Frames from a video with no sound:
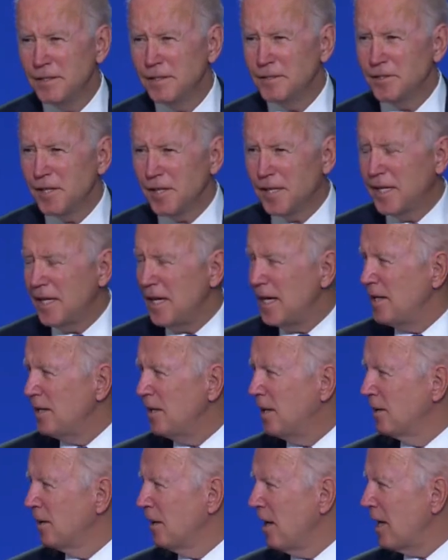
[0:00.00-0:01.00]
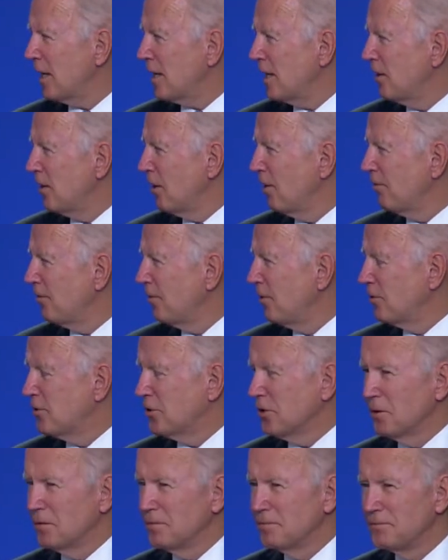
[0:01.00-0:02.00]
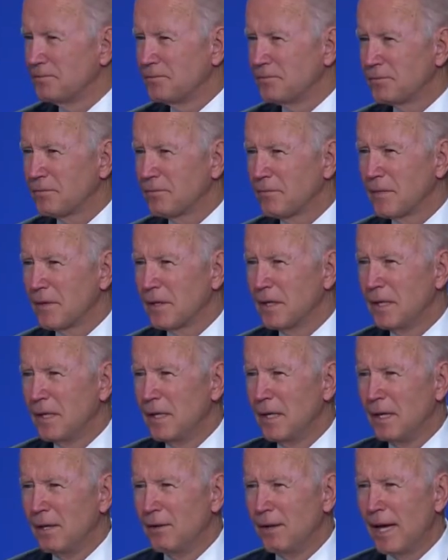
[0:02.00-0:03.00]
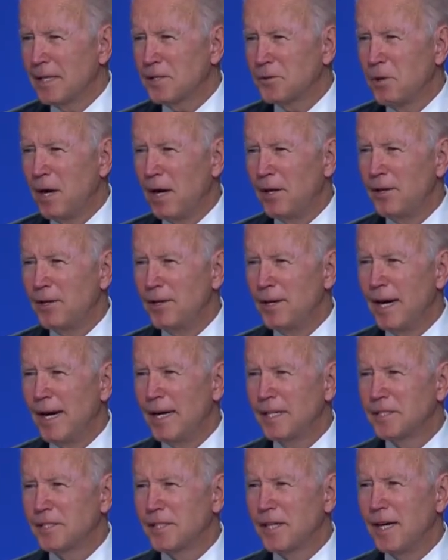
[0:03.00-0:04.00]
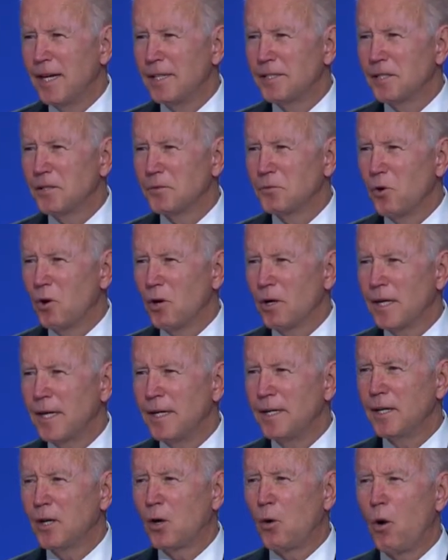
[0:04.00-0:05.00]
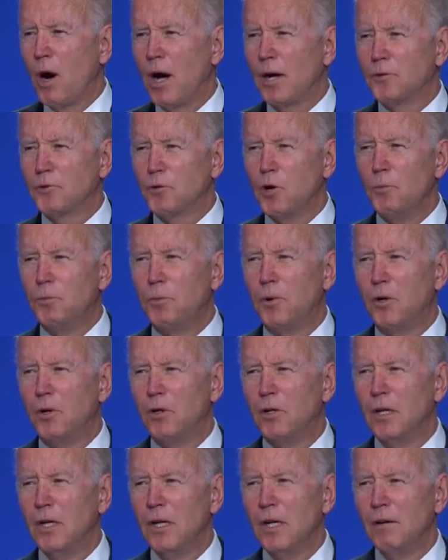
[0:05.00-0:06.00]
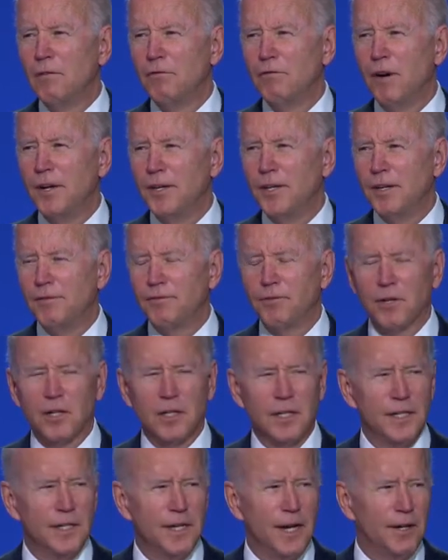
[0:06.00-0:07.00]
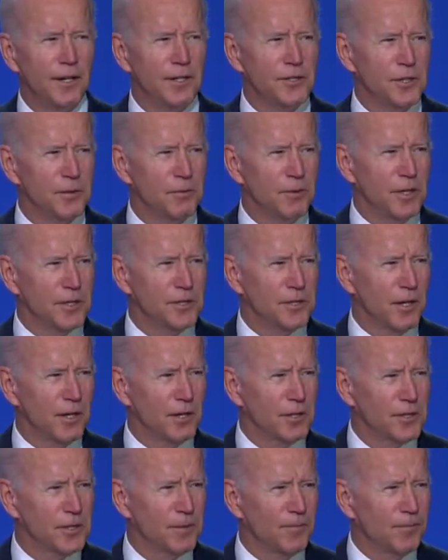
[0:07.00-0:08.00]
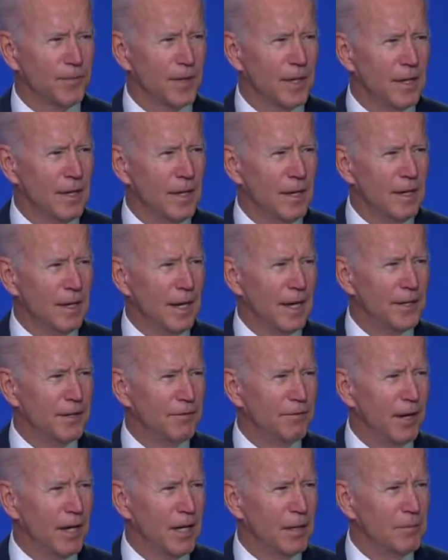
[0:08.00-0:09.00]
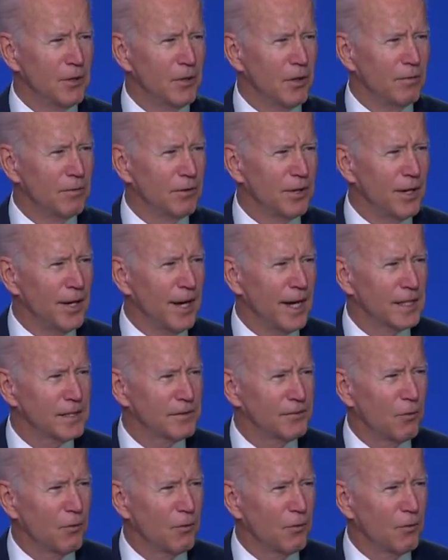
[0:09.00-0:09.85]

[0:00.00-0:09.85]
is the key to unlocking our future. That's why the United States is working to quadruple funding for clean energy research and development over the next